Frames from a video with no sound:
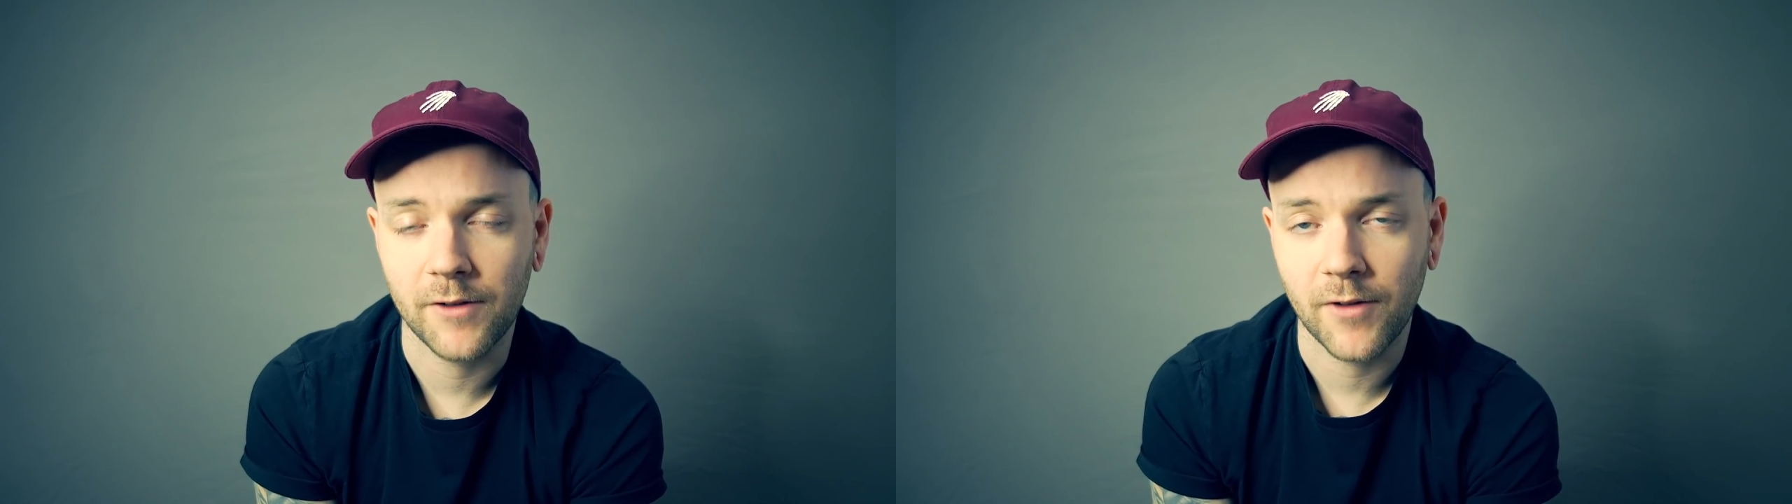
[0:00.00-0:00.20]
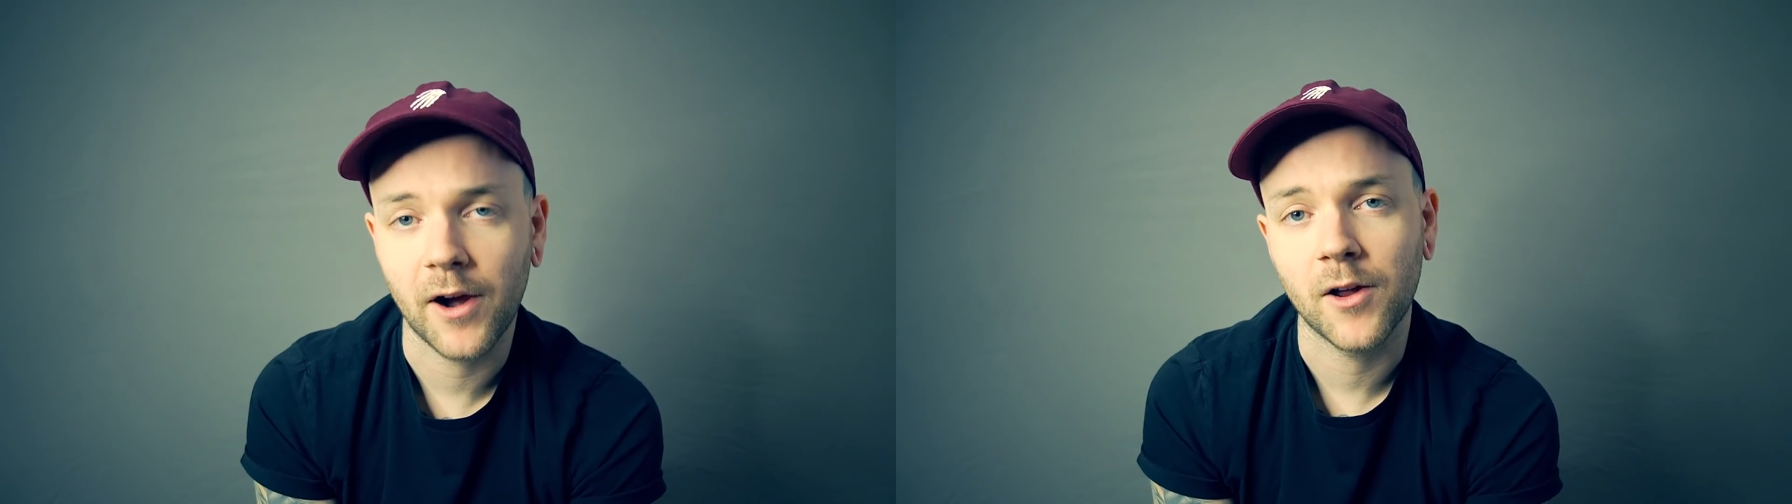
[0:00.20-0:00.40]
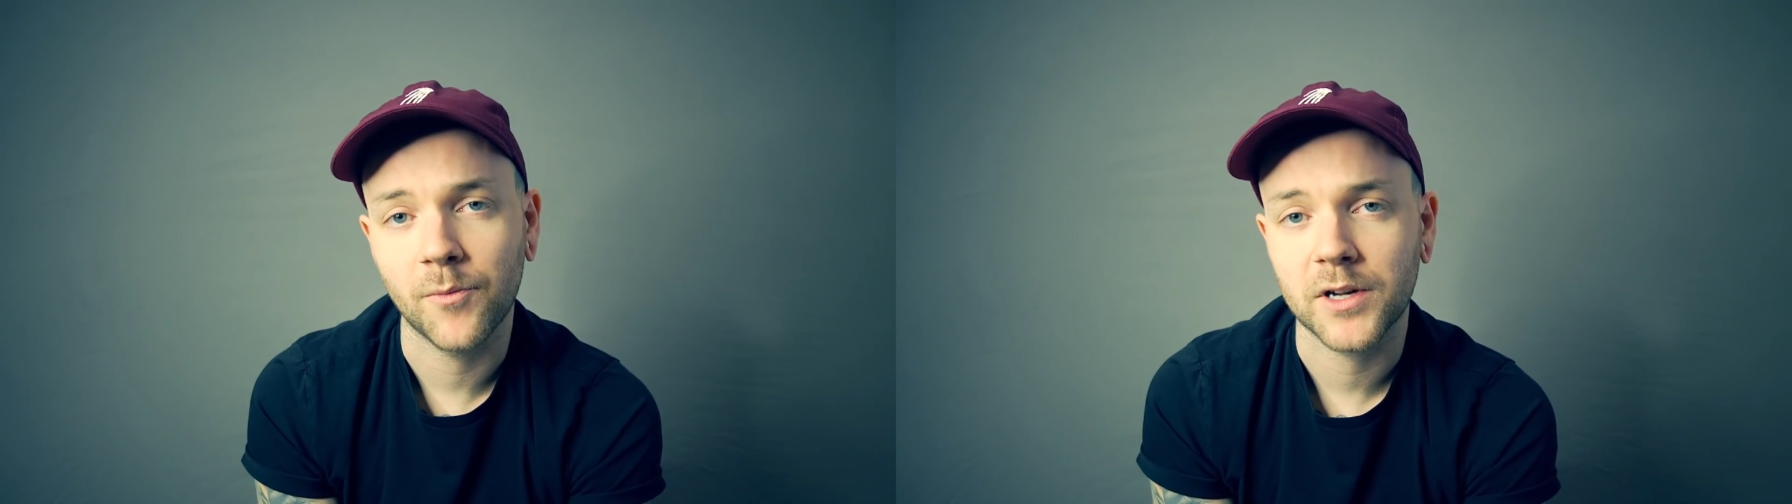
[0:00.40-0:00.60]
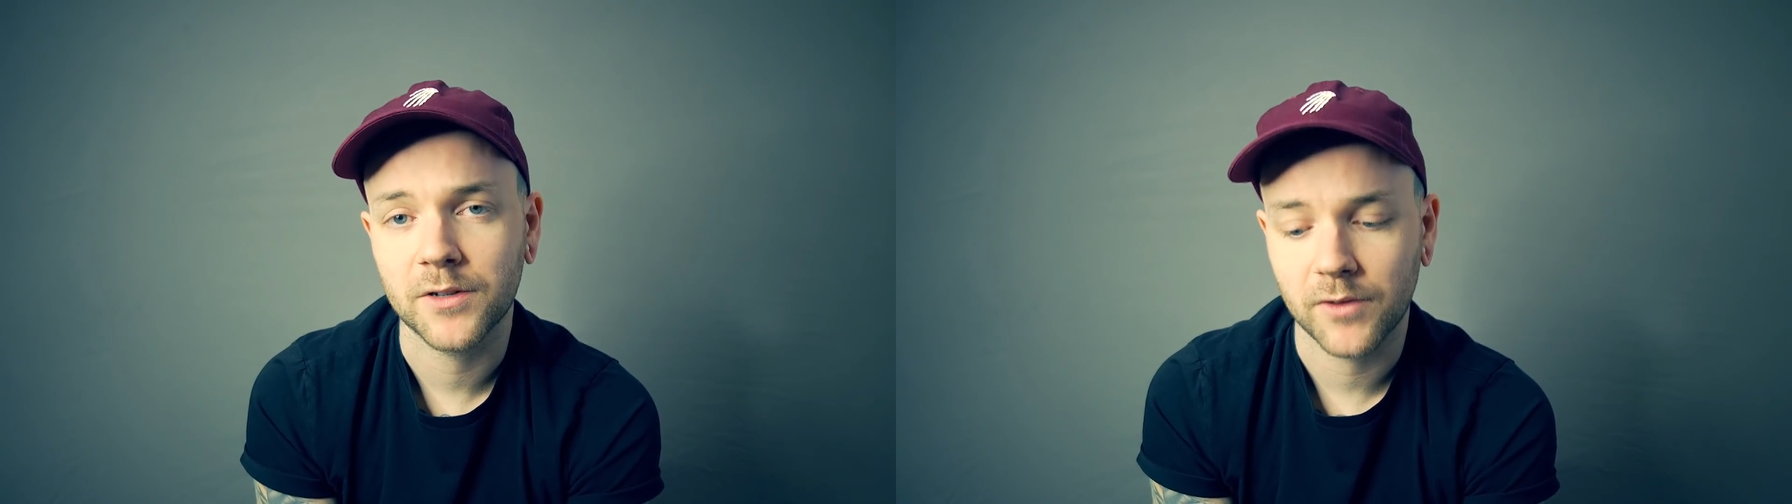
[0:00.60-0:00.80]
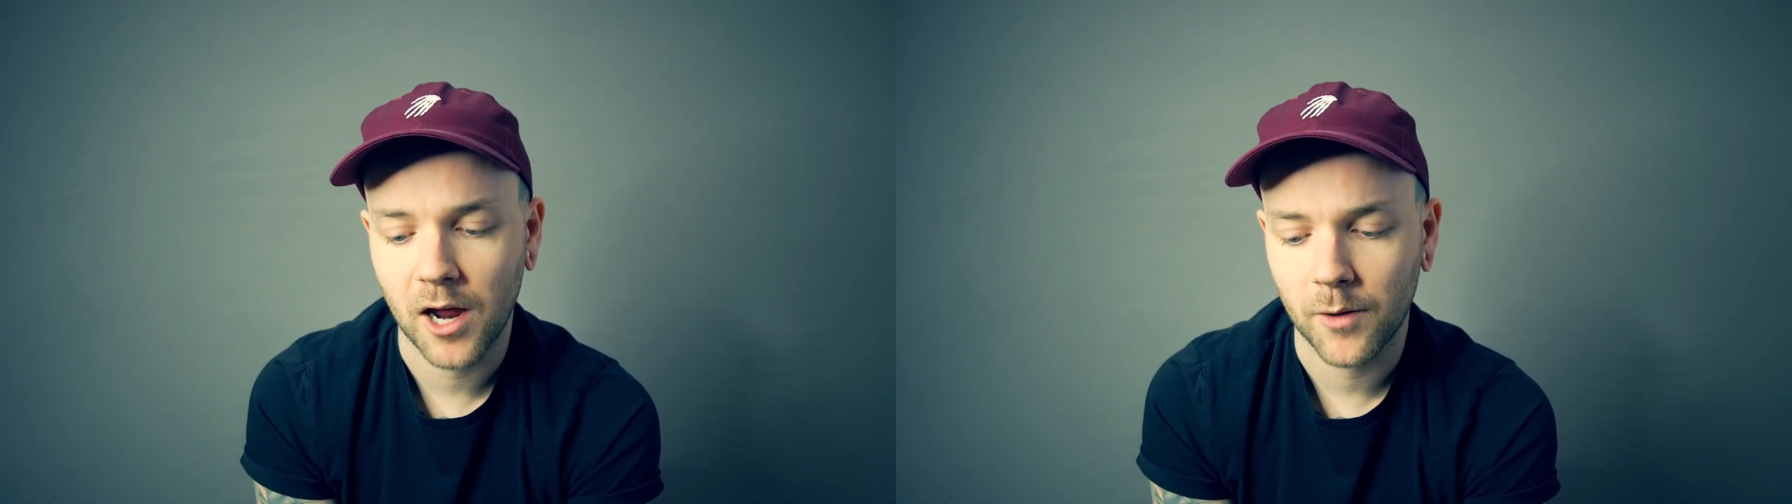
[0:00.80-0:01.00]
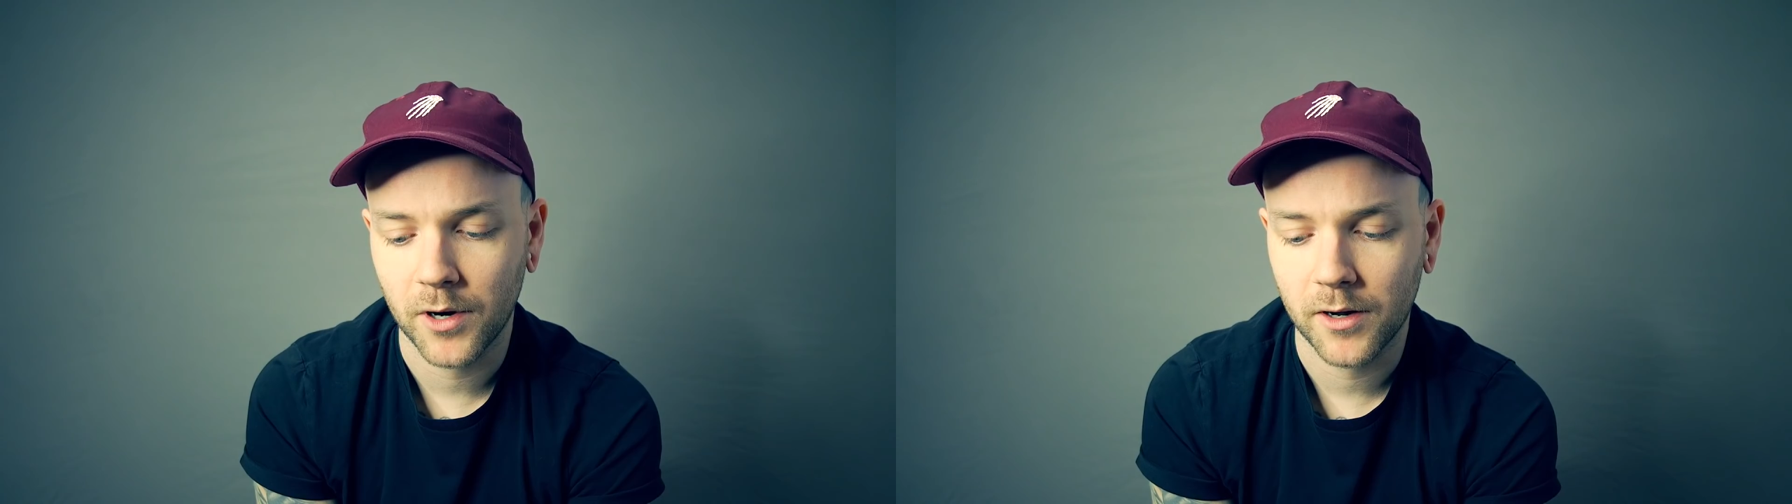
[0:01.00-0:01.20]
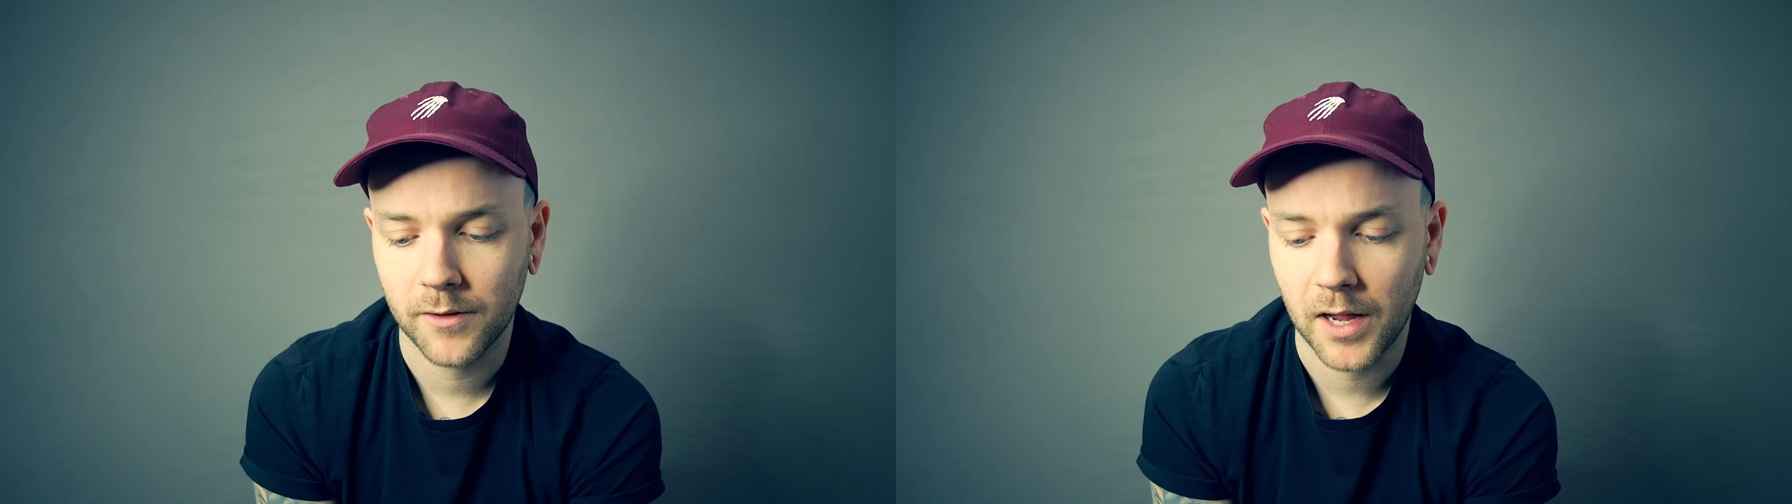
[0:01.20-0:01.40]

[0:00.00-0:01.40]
very impressive camera,